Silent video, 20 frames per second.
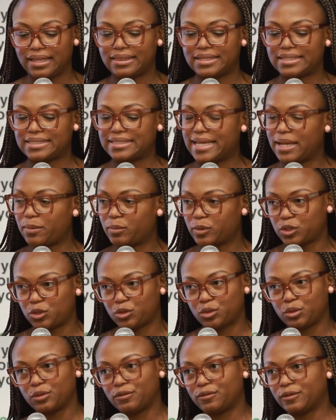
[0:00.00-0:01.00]
The same was
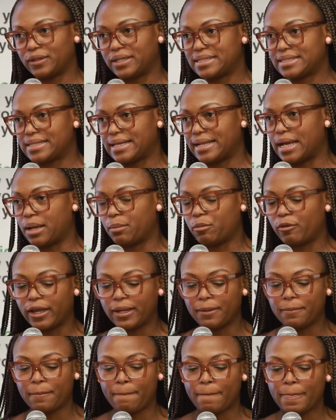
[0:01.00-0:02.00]
true for Hissène
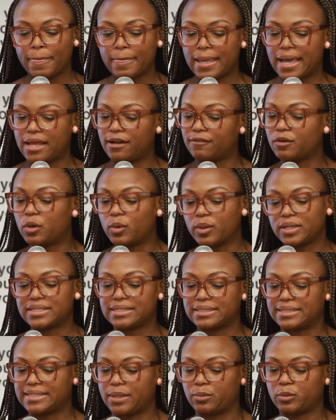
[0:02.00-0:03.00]
Habré. And of course,
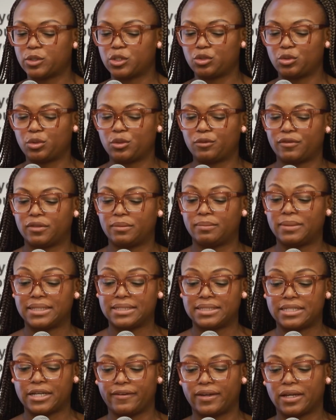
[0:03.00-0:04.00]
the same was true for the
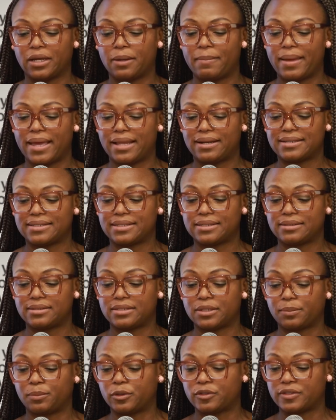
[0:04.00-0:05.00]
military commanders in
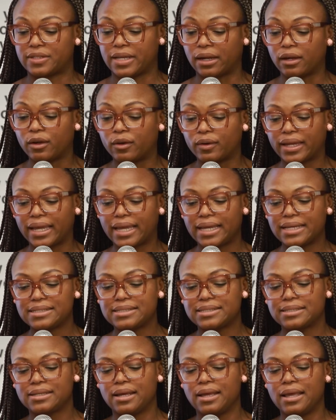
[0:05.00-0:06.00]
Zaco
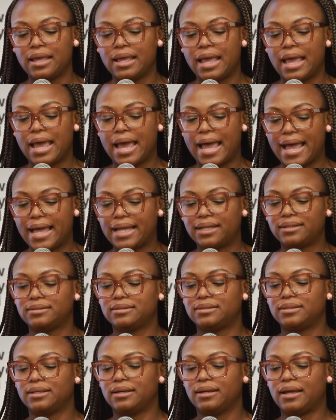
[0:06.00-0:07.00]
case.
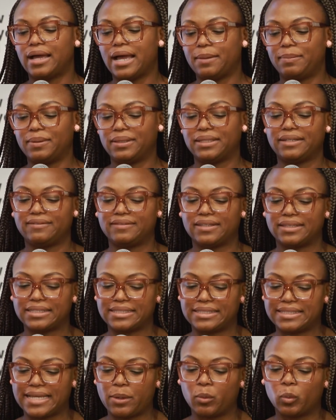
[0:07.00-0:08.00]
And I believe that the
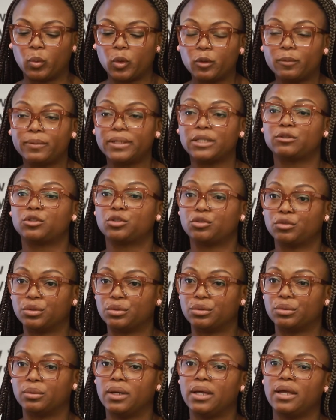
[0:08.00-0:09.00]
same will be
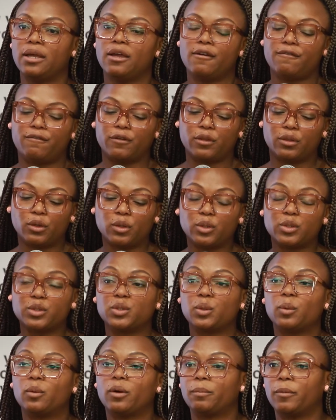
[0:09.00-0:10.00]
true for
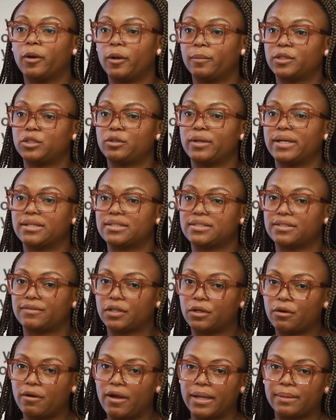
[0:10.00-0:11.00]
those who are perpetrators of
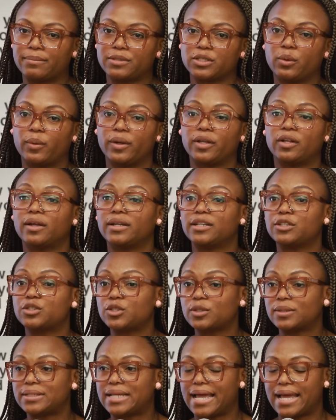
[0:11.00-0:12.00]
the crimes going on in
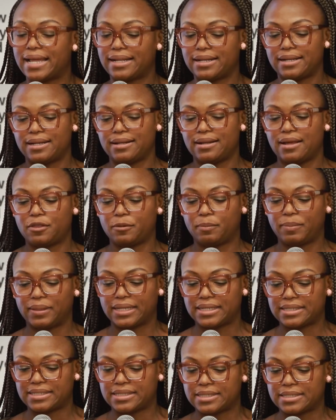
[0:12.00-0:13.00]
Sudan and in other
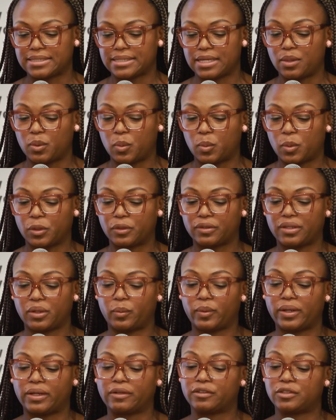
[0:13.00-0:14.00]
places in the world
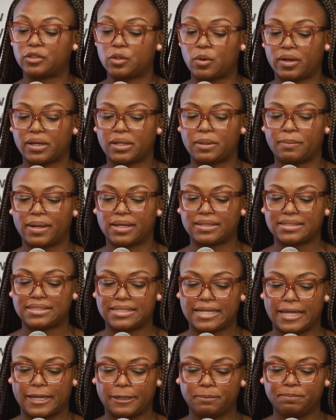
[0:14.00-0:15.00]
that we are talking about
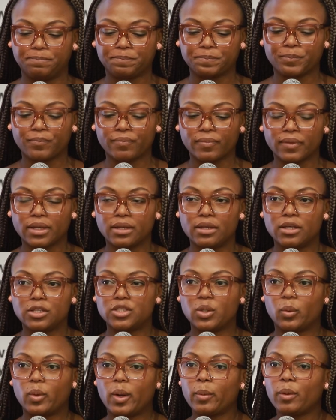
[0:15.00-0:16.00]
today.
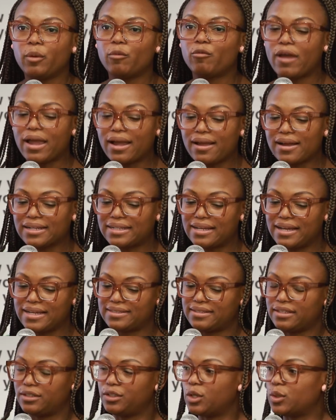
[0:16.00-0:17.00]
So when we
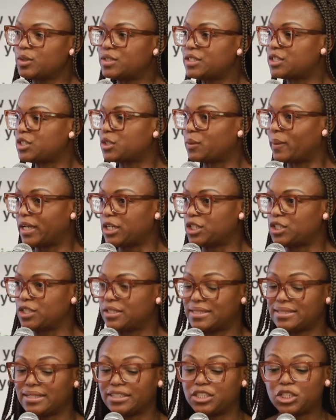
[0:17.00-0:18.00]
recognize that no
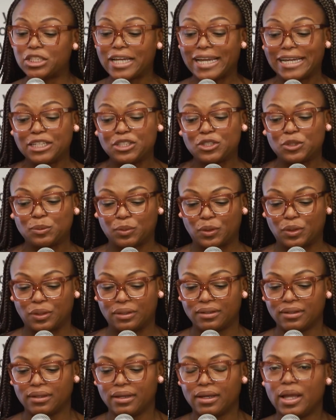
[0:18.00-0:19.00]
situation is
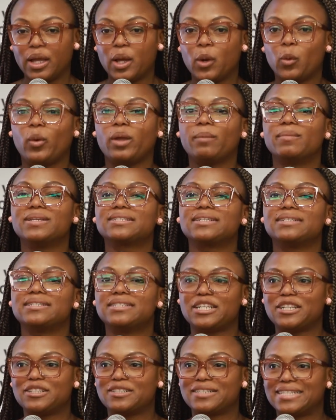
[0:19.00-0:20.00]
unchangeable, we must
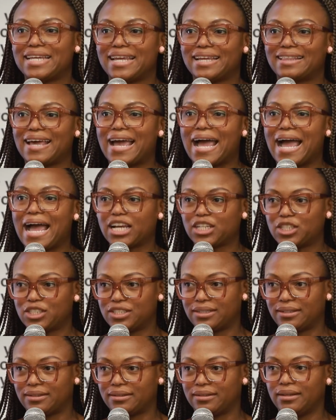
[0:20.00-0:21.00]
continue to take the
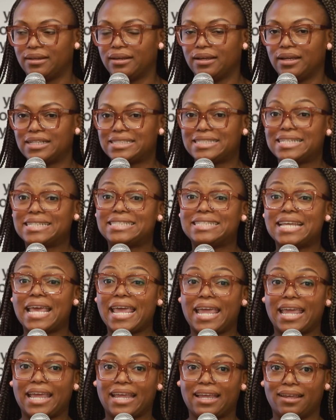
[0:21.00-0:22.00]
action
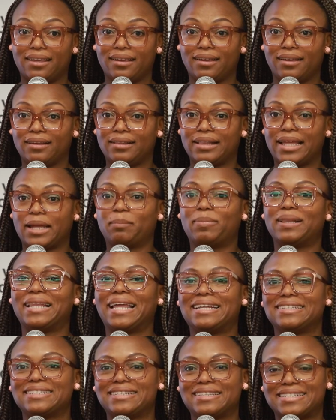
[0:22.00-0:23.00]
today, like
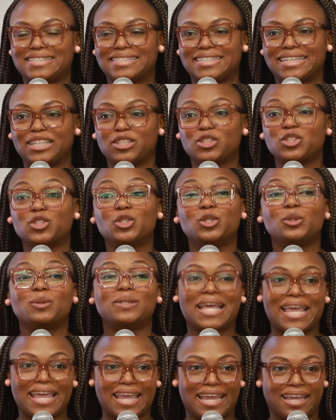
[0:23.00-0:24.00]
planting the seeds
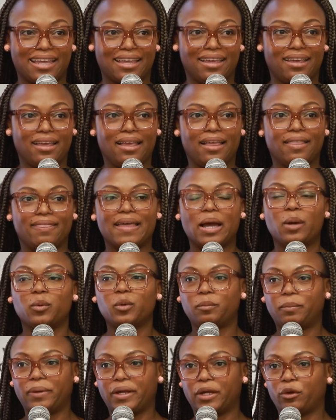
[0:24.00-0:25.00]
today, that
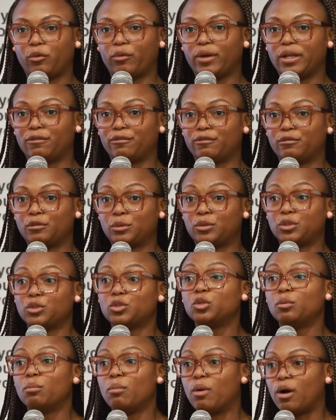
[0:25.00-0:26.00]
will bear great fruit
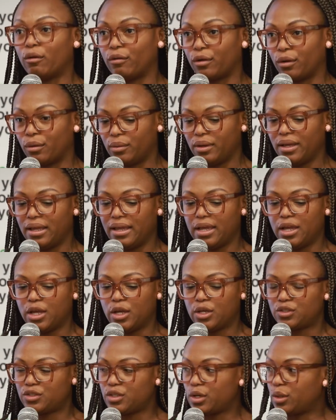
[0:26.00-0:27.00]
tomorrow.
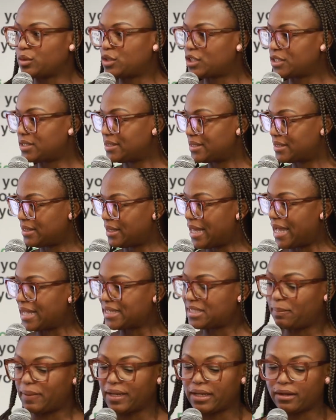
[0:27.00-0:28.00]
So just as the
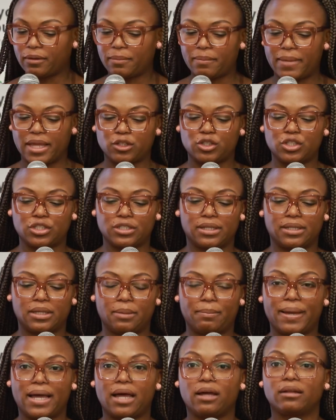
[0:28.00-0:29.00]
last speaker mentioned
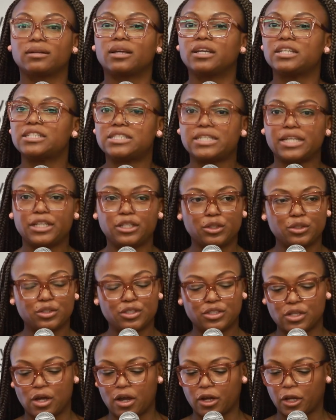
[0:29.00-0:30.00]
about continuing
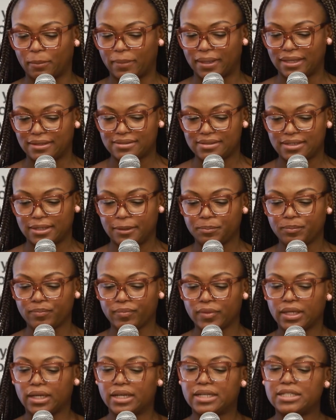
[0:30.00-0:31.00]
to document,
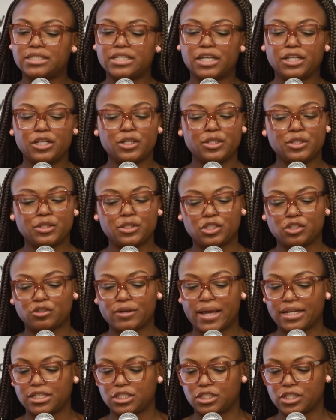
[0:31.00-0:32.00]
continuing to
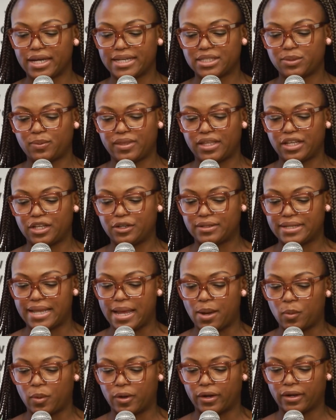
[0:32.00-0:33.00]
strategize within your
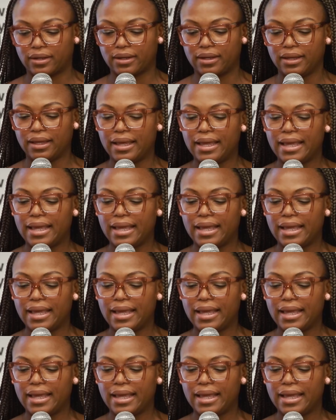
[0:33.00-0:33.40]
network.